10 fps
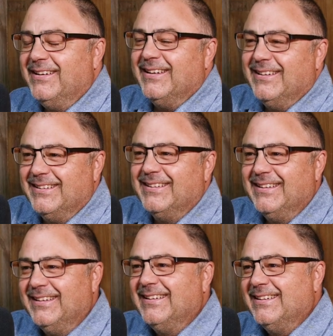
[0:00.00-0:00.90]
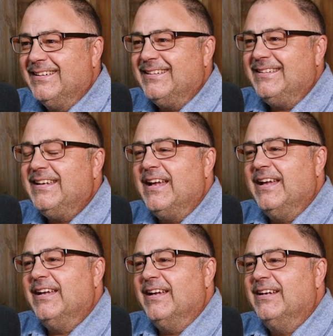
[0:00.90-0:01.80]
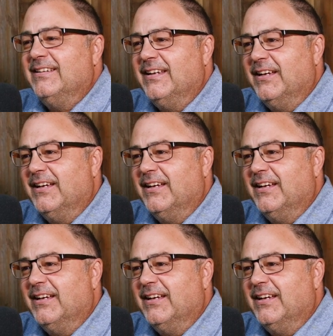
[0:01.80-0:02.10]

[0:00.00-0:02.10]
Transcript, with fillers: I mean, yeah. that's the only way you could address yeah, him. Yeah, yeah, yeah.